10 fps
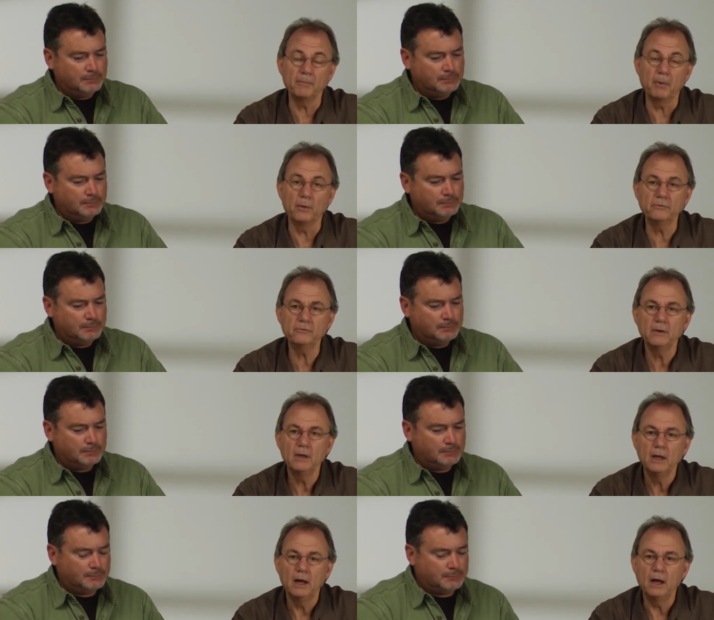Speaker 1: the Bowens
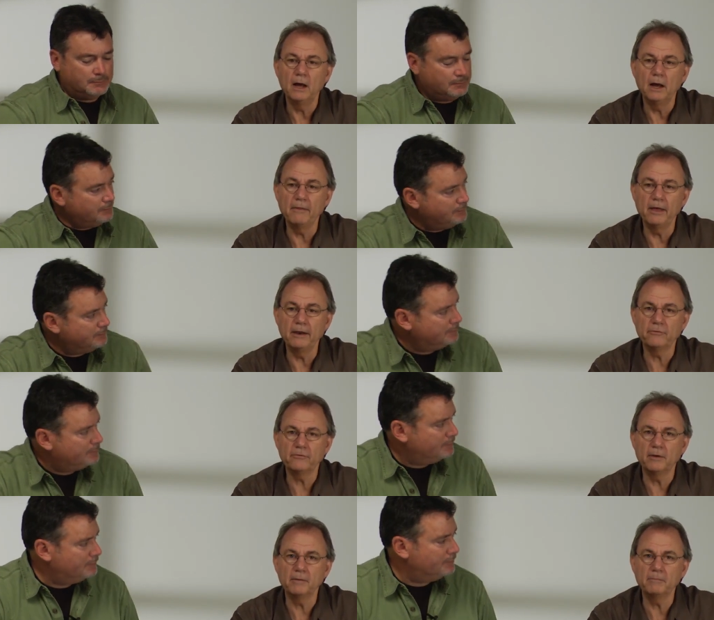uh, and that is
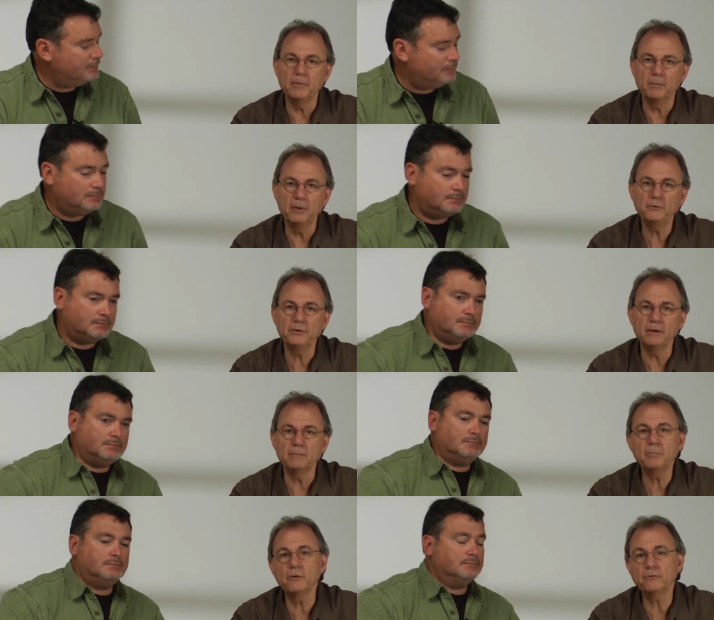the, the
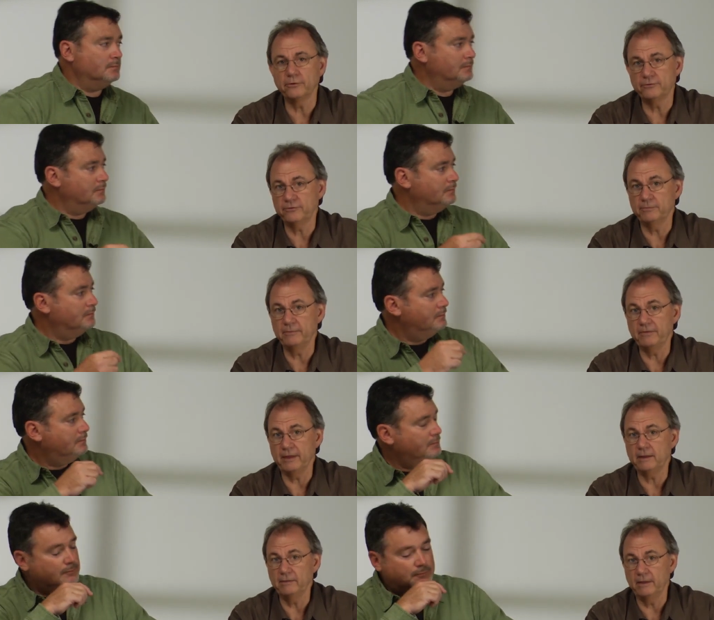built-in pulsar system that
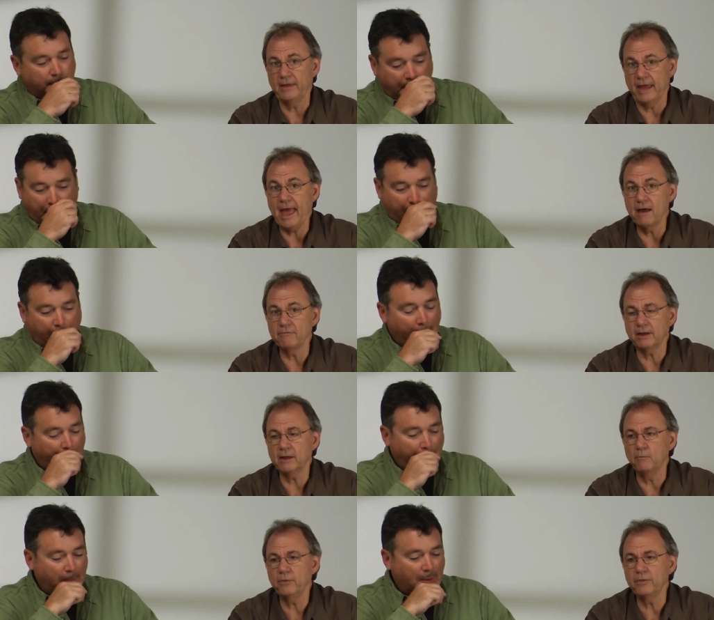they, that they have that
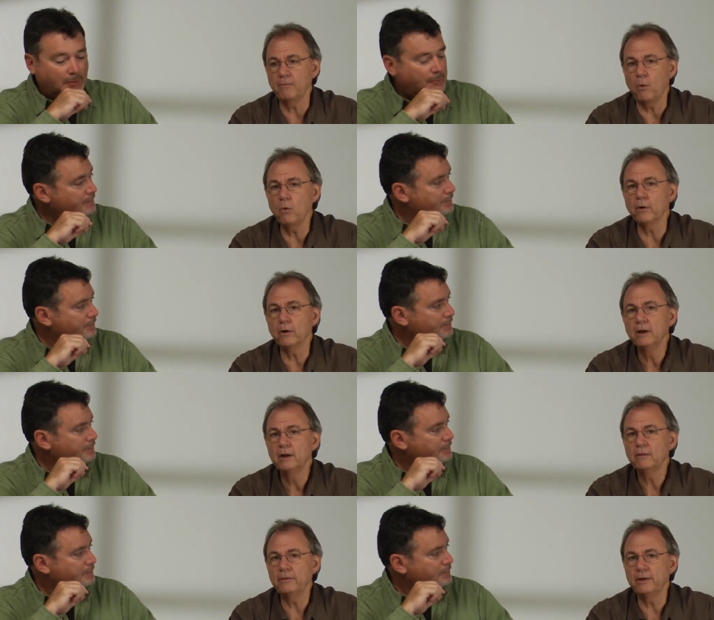come with them, or
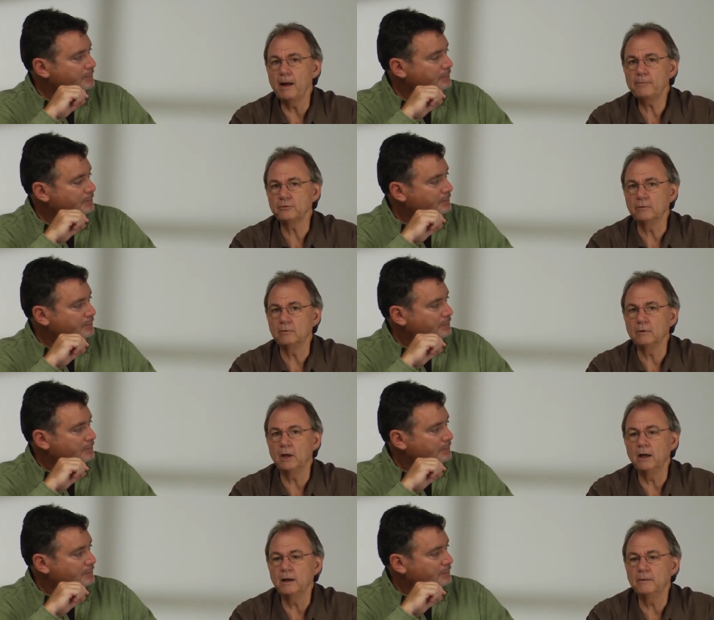the optional
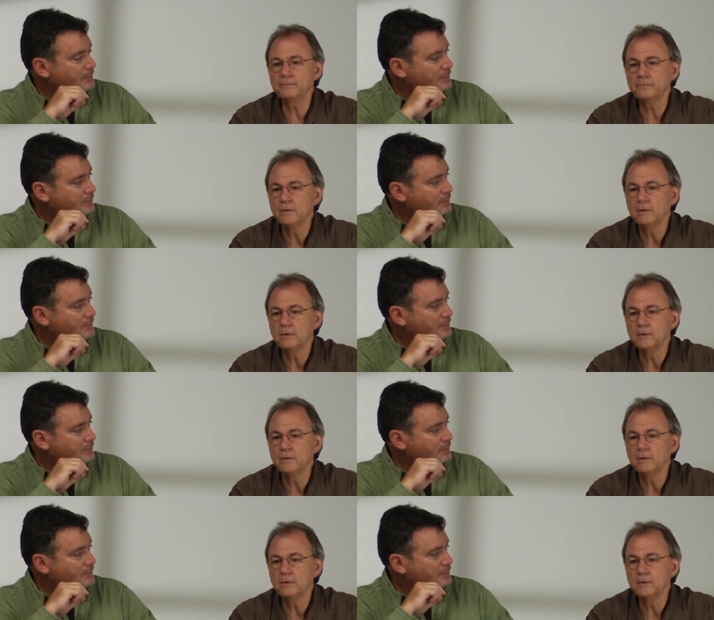um,